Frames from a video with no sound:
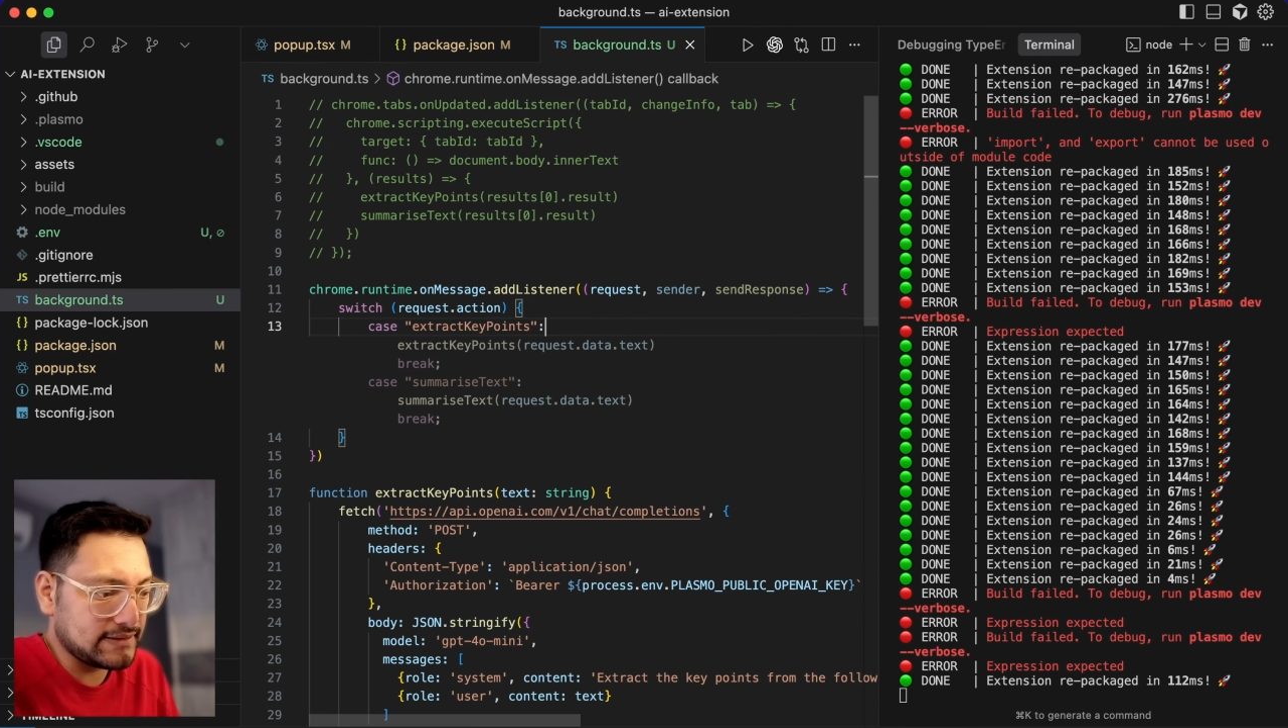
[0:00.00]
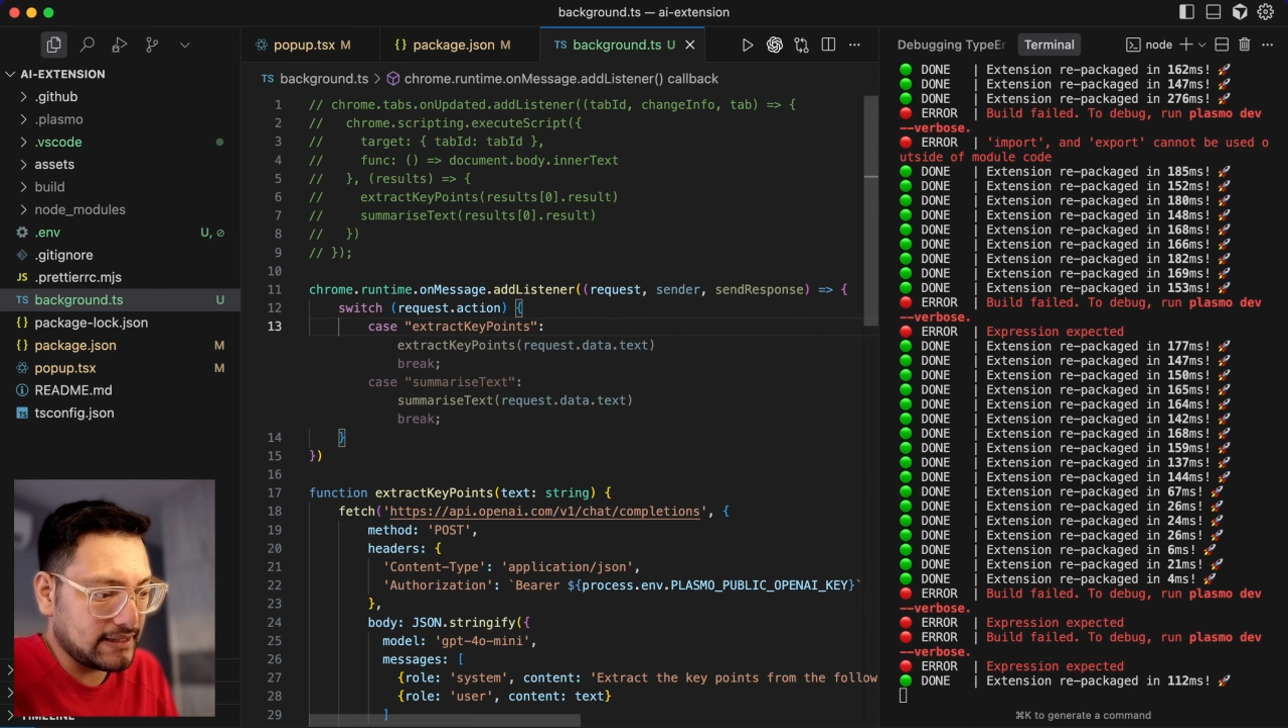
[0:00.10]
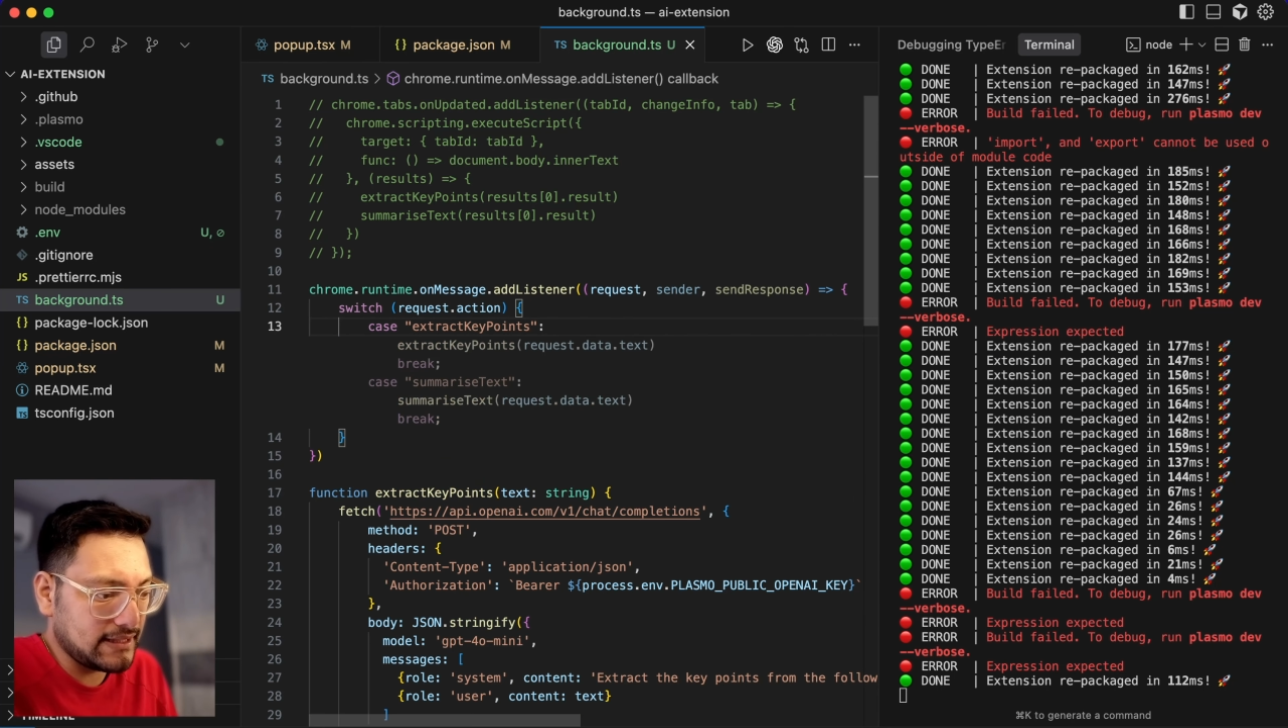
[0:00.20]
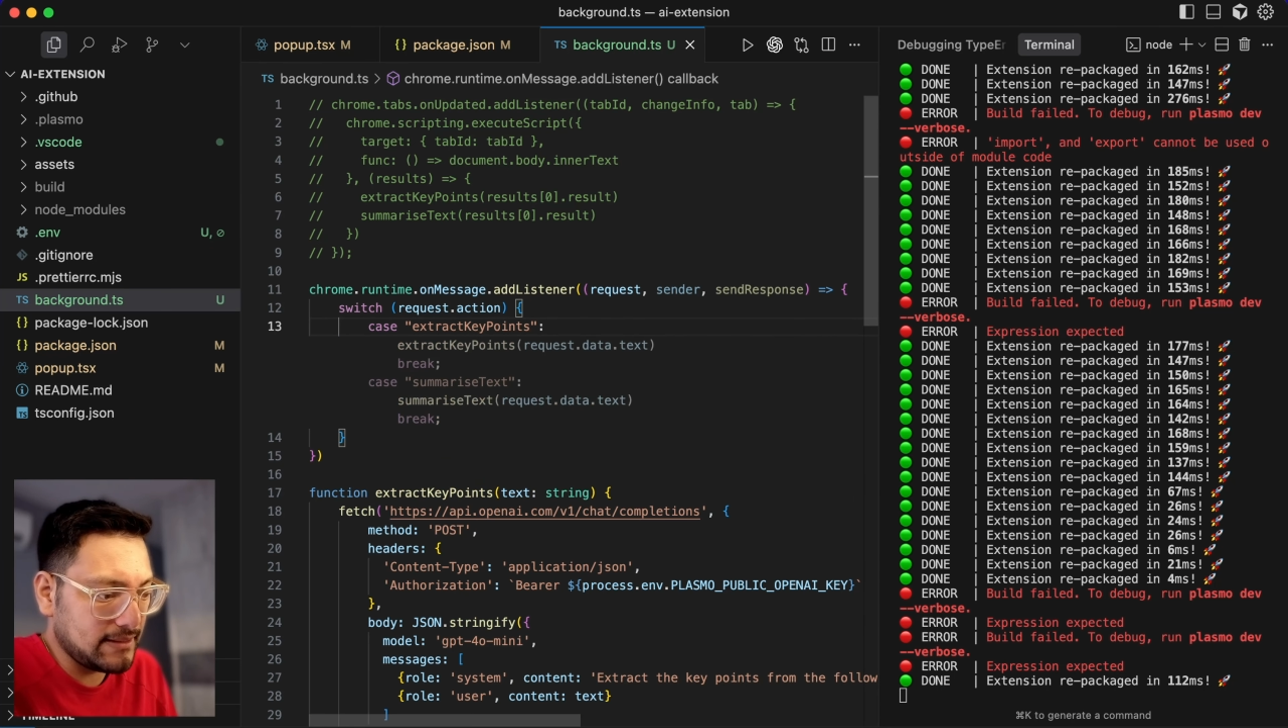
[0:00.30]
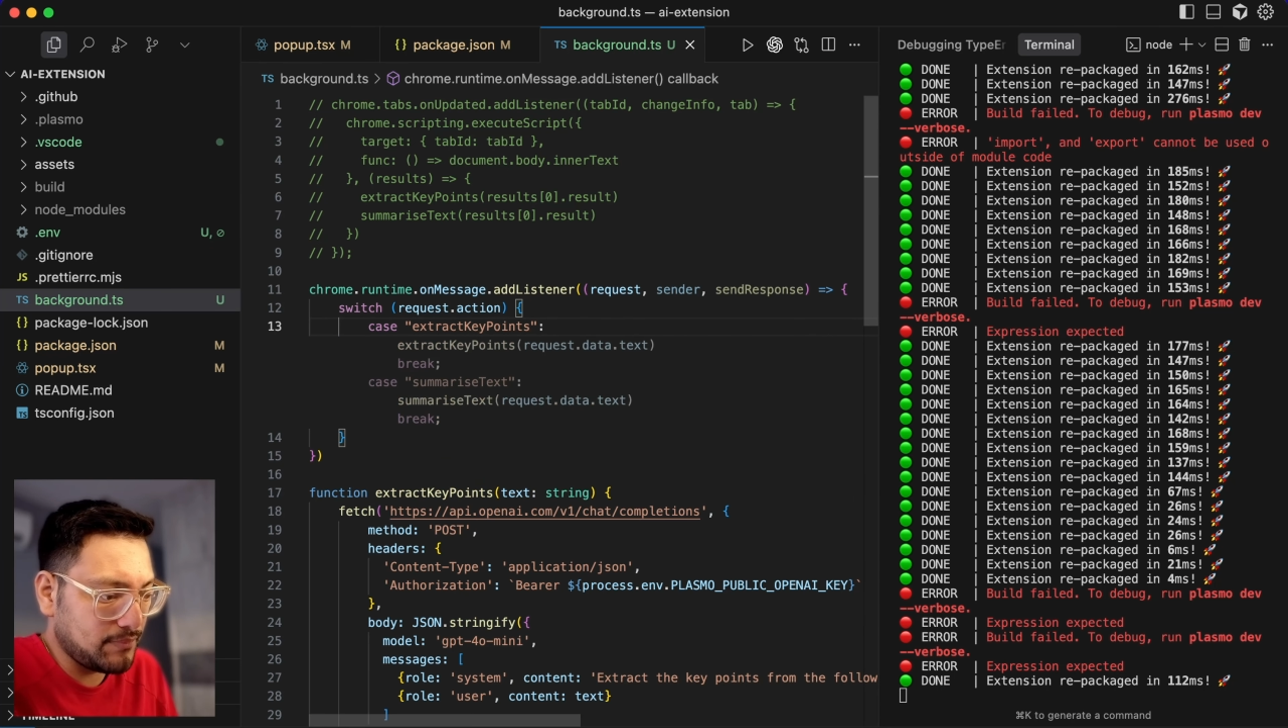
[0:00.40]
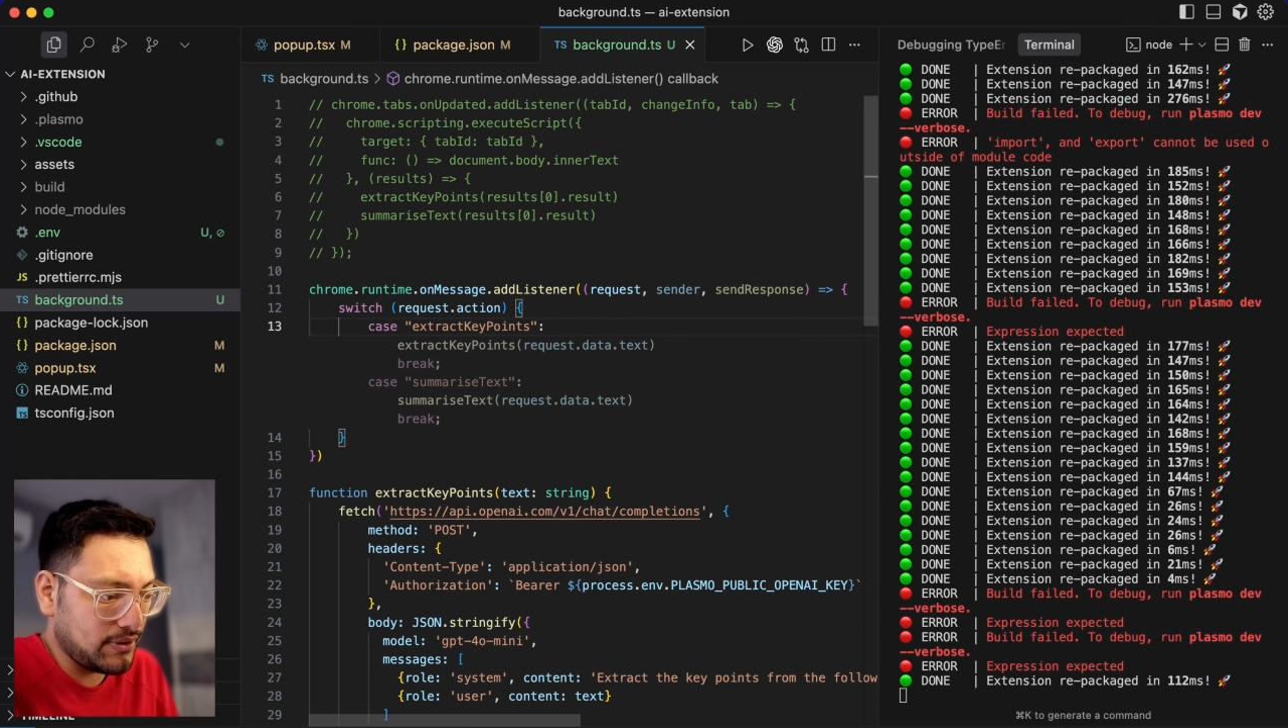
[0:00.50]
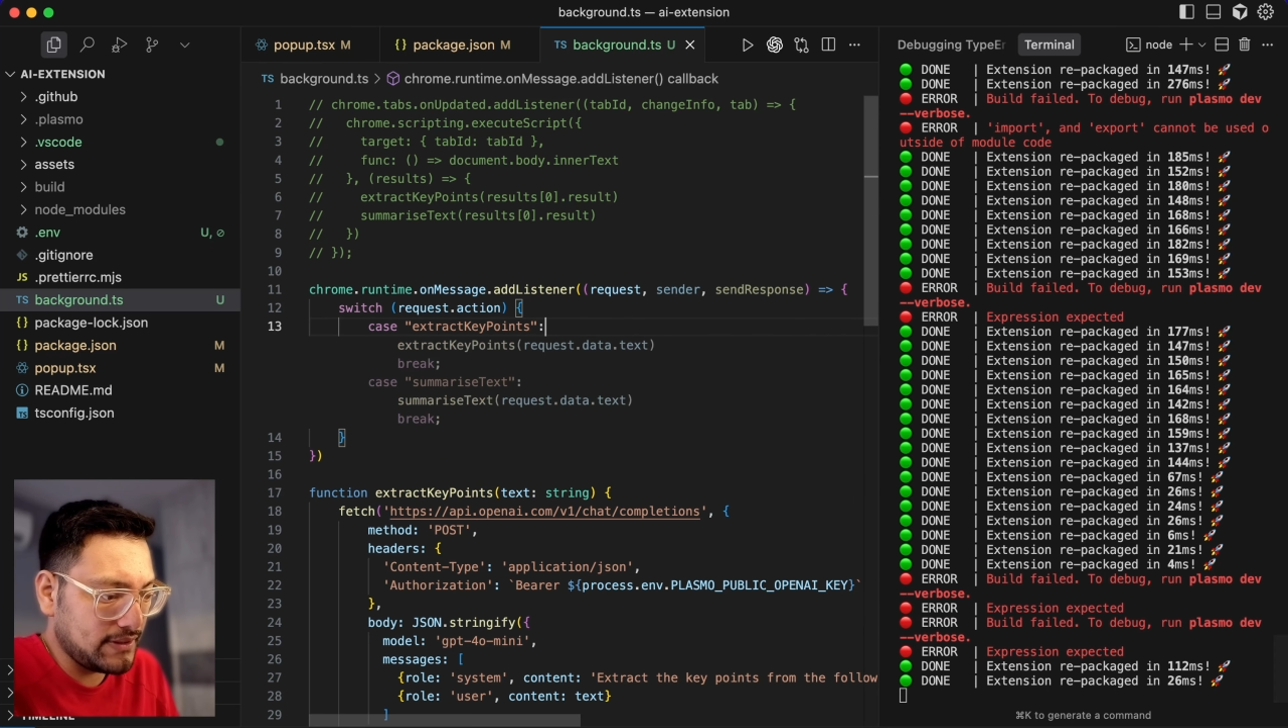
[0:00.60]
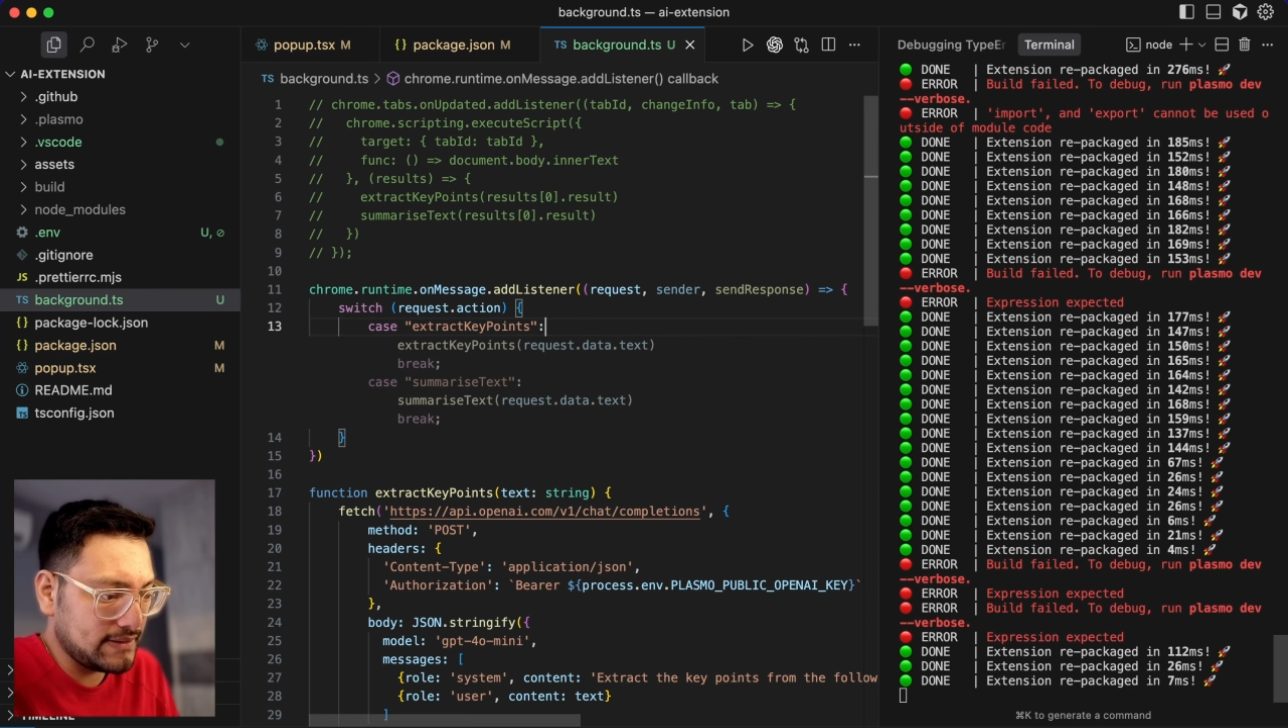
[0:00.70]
key points,